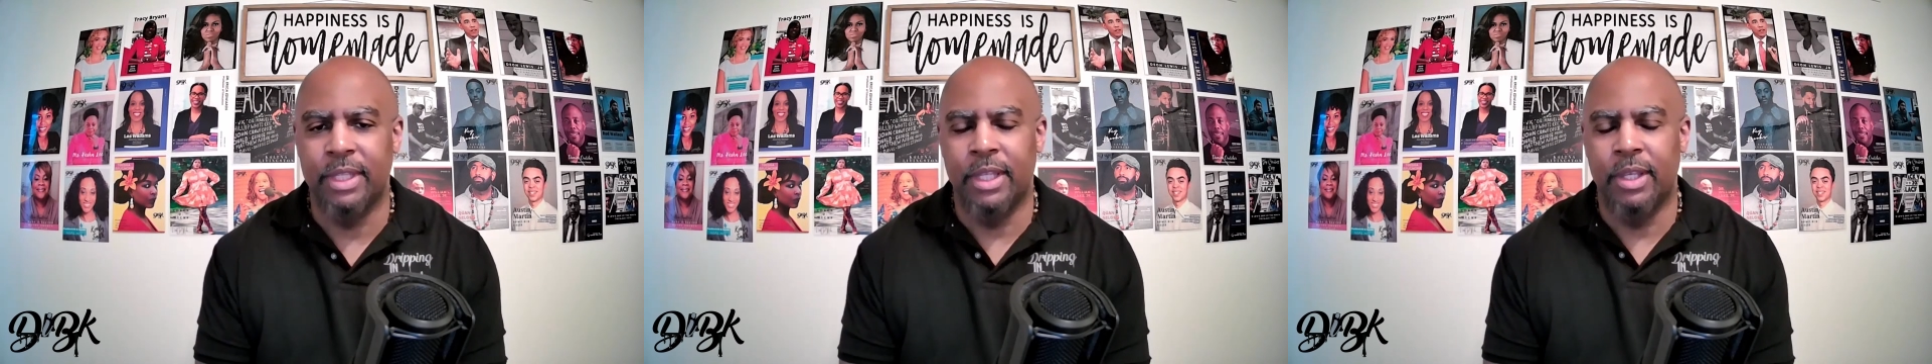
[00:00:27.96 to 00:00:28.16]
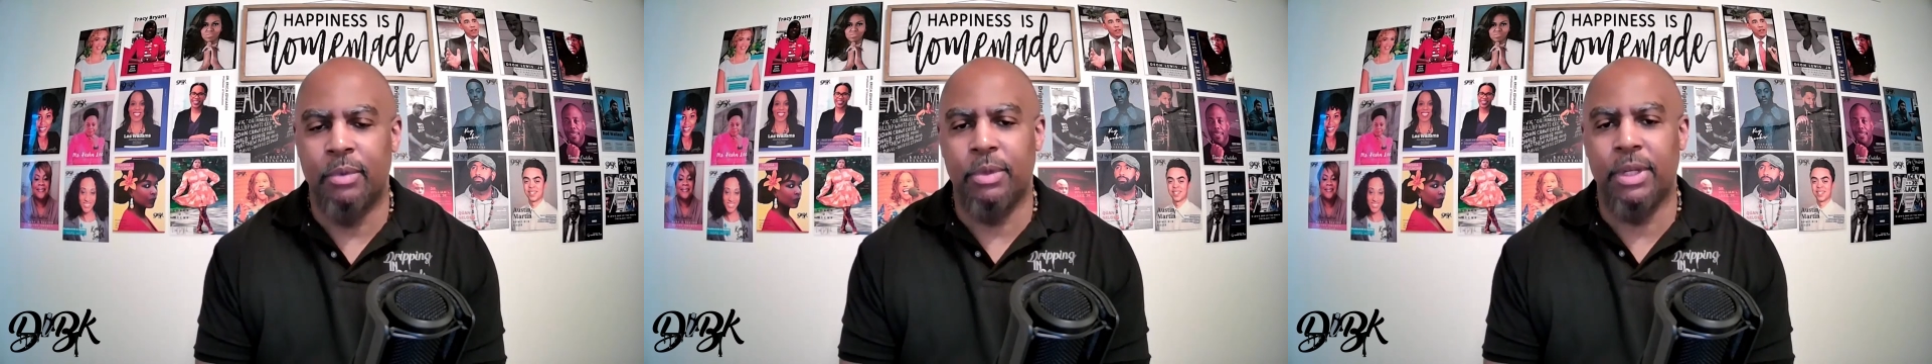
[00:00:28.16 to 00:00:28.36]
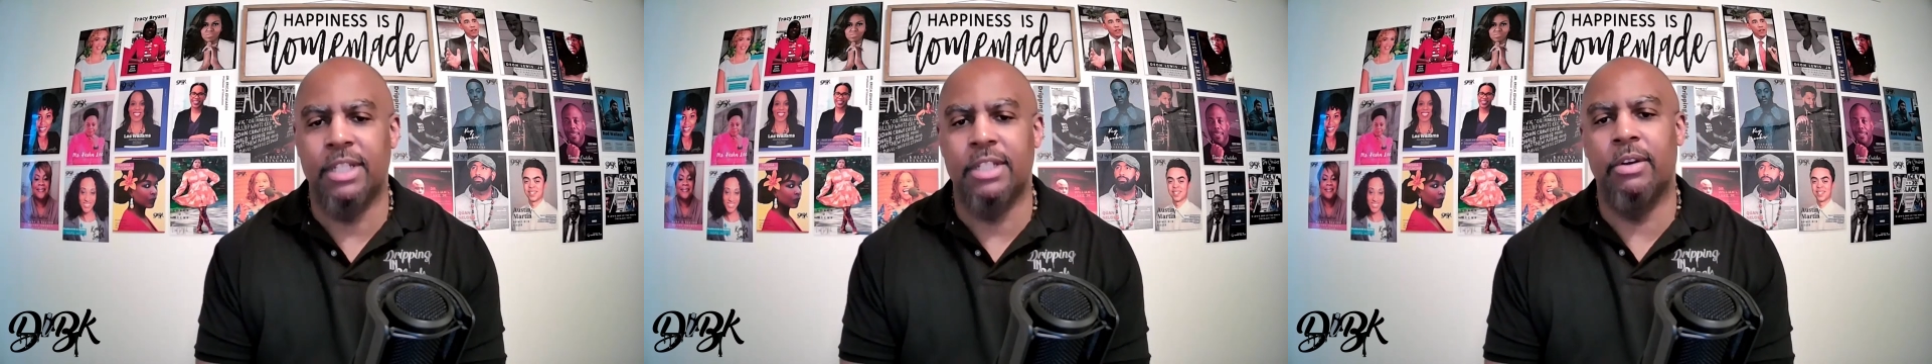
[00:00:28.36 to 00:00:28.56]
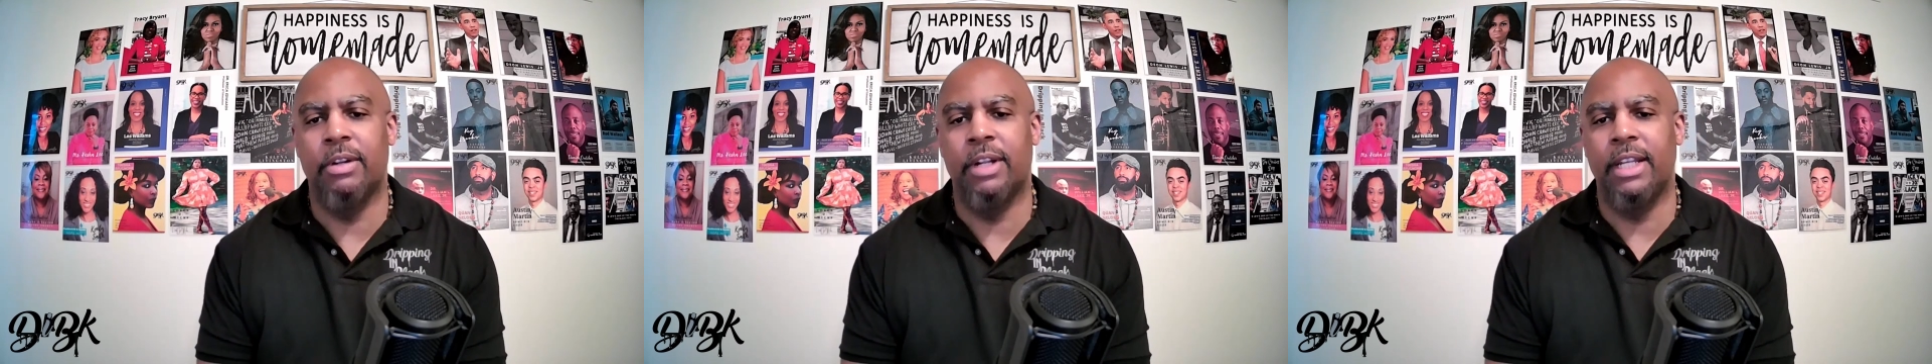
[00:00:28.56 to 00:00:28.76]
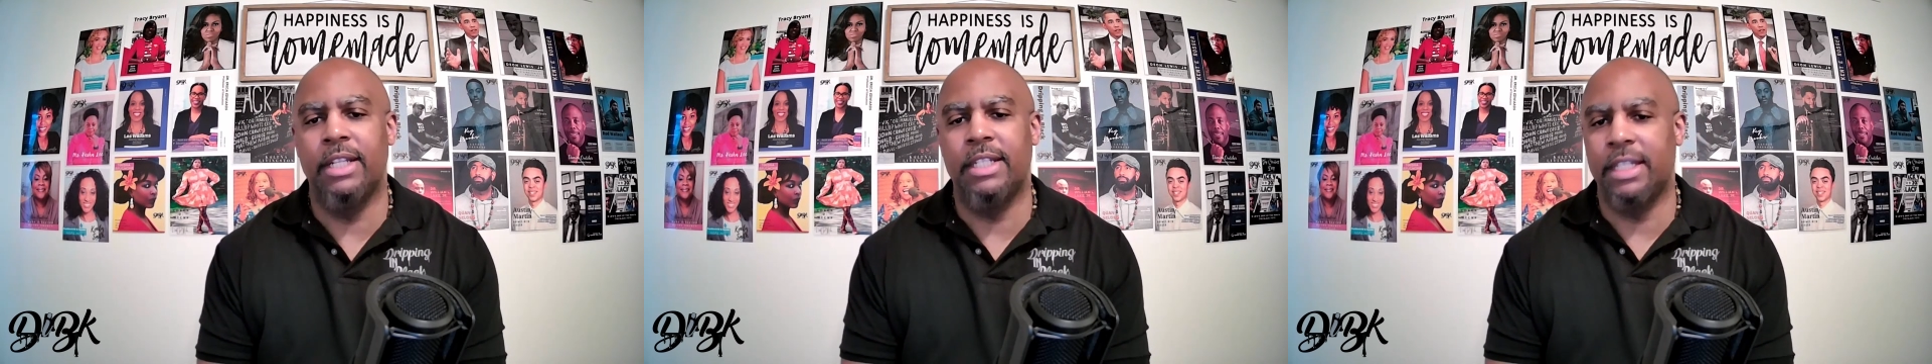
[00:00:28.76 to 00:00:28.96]
When he turned
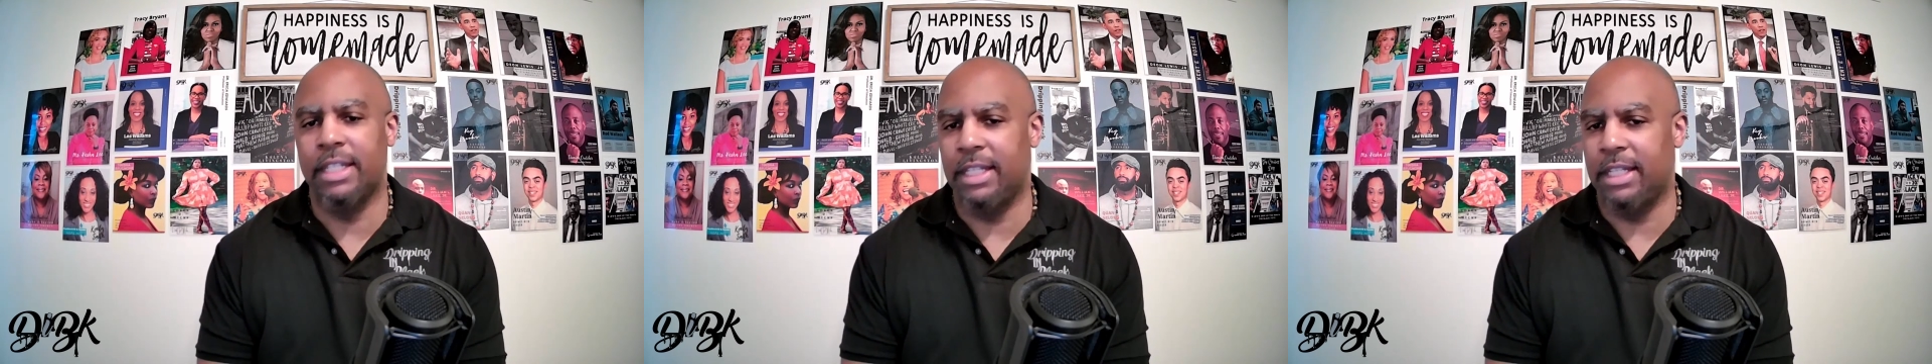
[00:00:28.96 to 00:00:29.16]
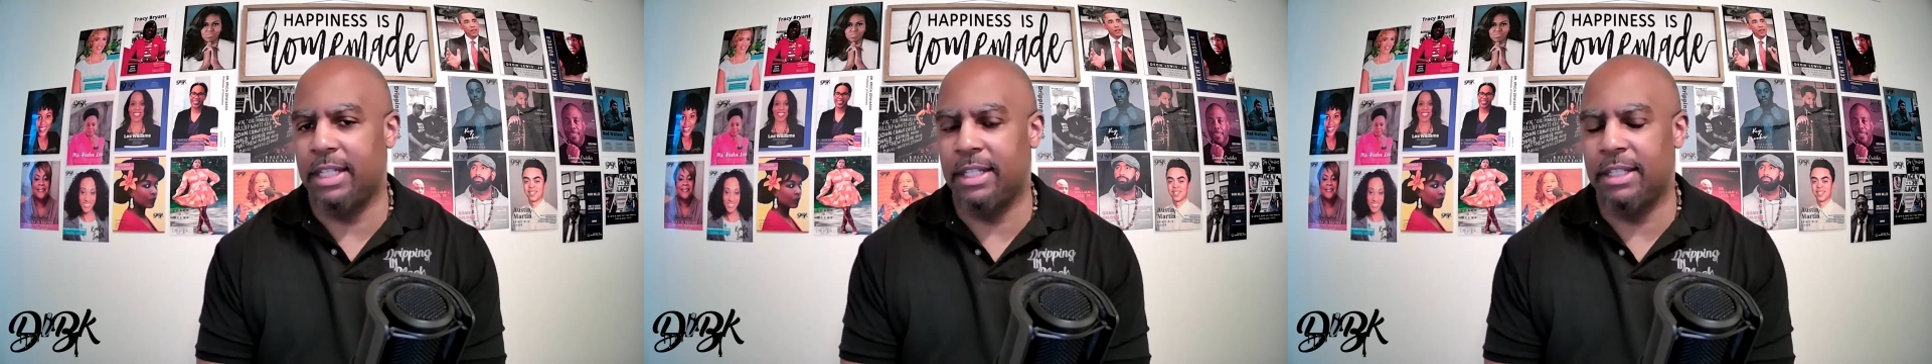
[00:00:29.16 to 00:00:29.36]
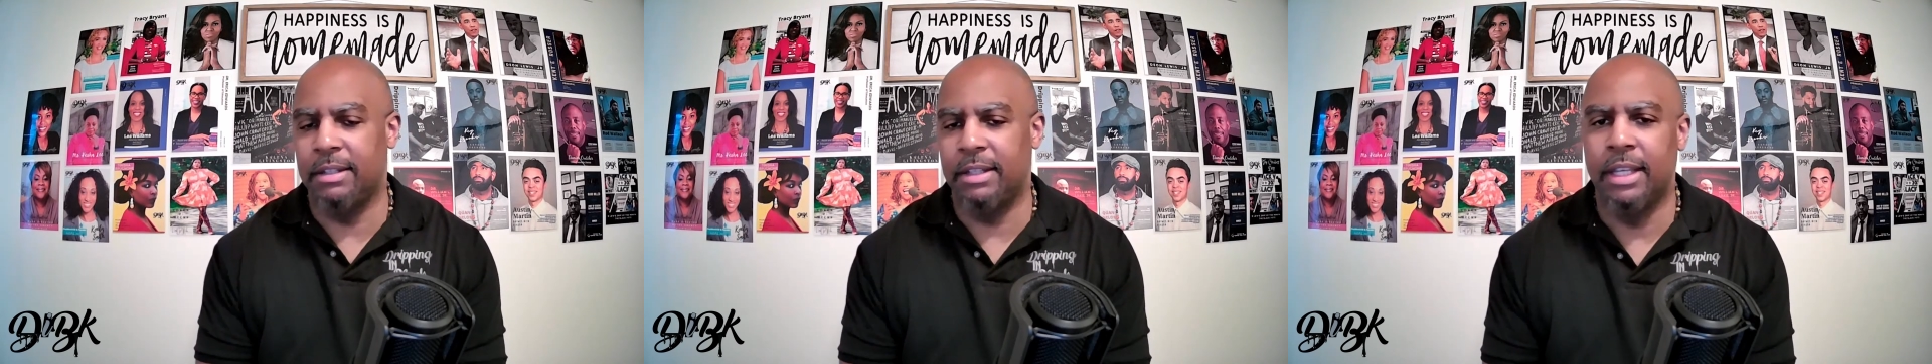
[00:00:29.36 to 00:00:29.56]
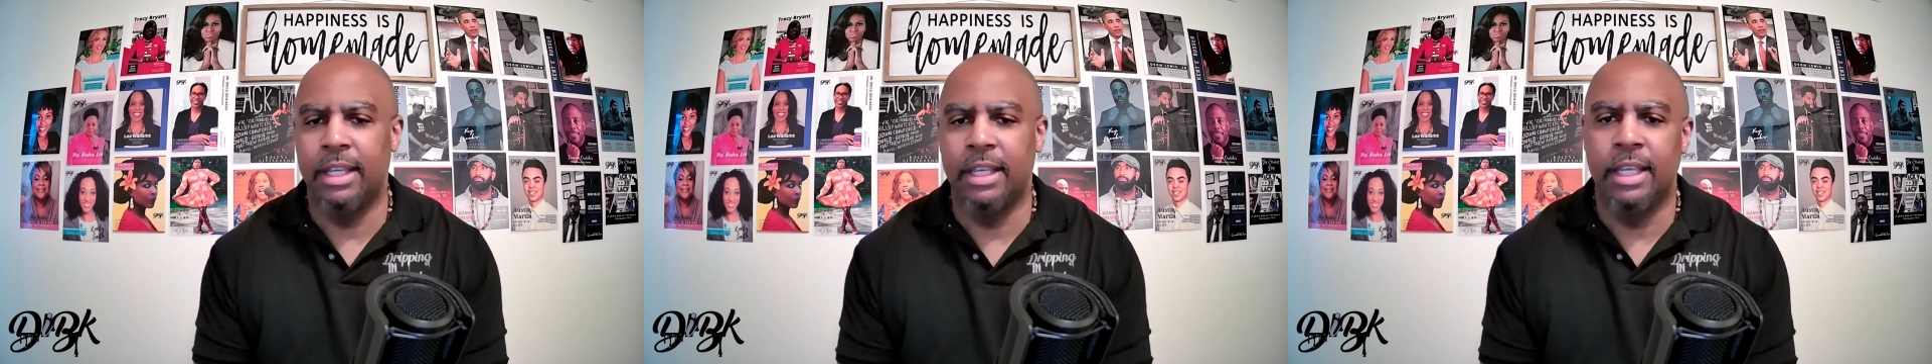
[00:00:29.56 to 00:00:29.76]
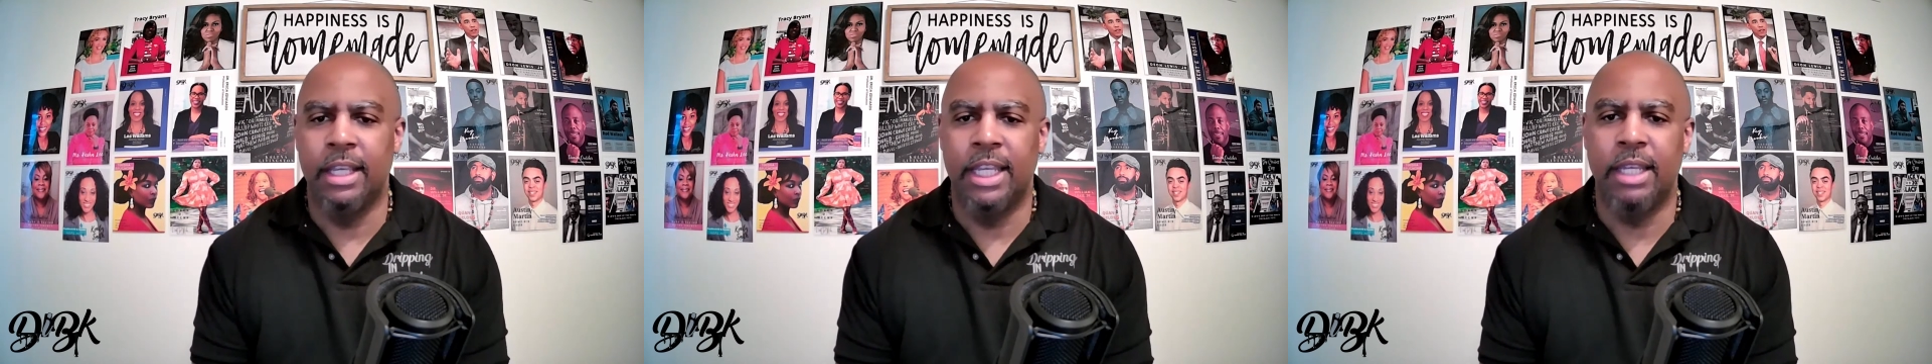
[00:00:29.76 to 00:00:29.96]
18,
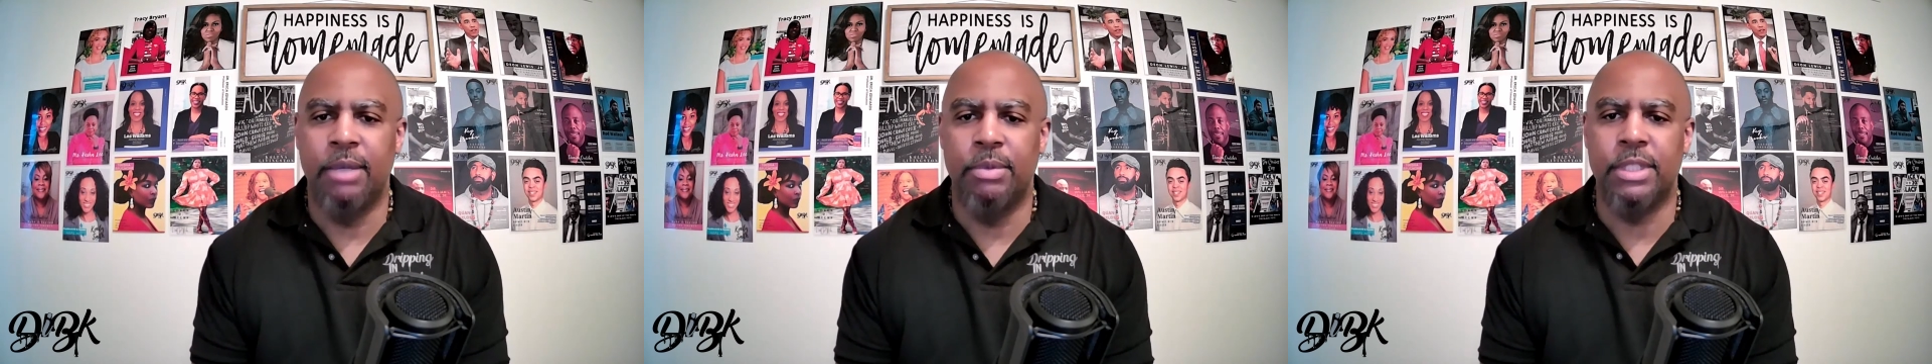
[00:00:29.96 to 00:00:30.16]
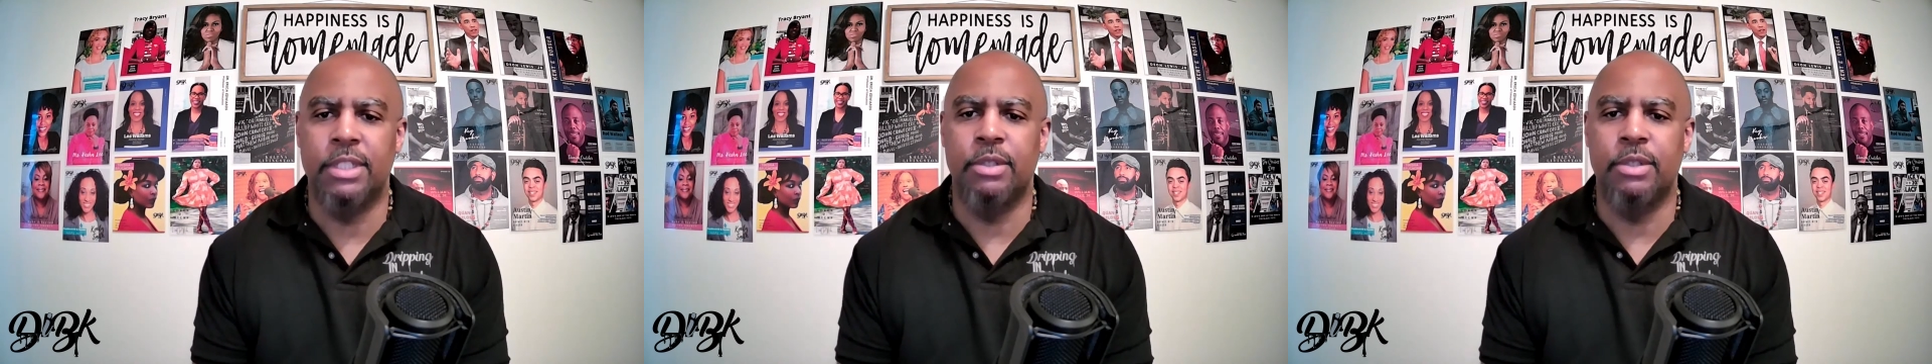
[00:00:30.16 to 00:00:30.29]
he was